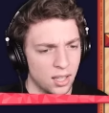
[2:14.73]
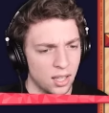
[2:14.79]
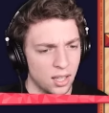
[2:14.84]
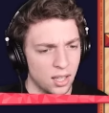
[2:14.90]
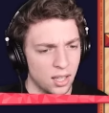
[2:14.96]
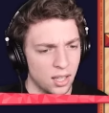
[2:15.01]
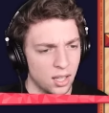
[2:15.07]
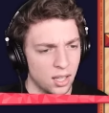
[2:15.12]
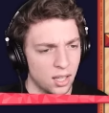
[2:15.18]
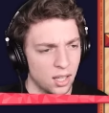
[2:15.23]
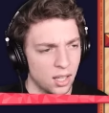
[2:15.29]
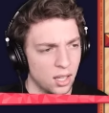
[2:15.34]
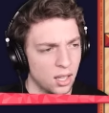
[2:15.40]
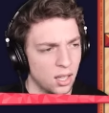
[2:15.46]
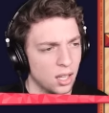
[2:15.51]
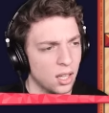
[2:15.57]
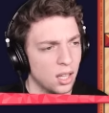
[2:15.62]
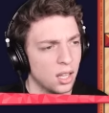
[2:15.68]

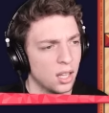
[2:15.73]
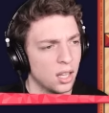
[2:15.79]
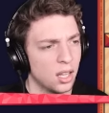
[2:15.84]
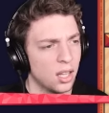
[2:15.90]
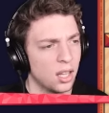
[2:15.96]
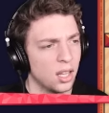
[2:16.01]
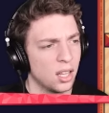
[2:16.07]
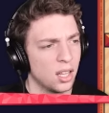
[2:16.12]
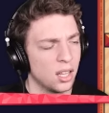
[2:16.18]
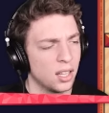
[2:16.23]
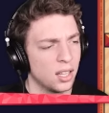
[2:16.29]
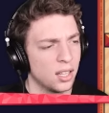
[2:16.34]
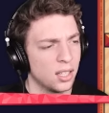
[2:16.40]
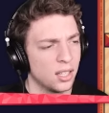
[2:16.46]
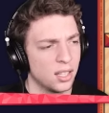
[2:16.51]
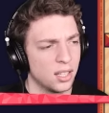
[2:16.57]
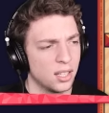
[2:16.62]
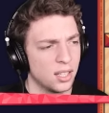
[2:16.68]

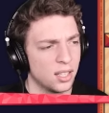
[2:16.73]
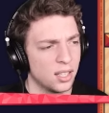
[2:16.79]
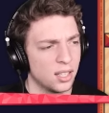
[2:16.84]
(no one is talking)